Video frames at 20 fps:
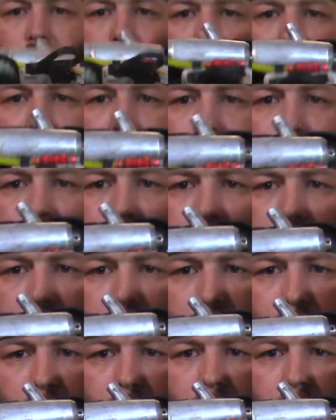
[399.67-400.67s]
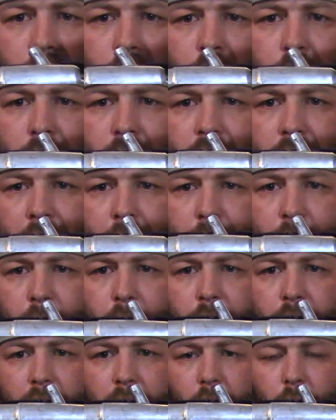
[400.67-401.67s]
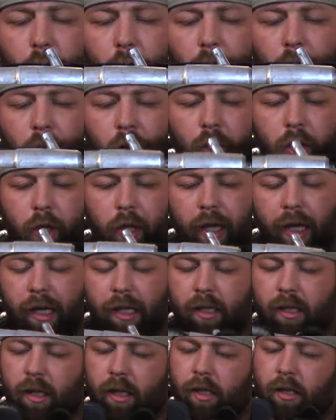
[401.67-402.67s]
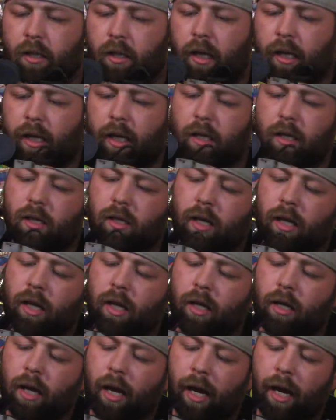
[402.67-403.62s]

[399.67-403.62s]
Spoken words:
Steering servo is that Protek 100 SS, like I said,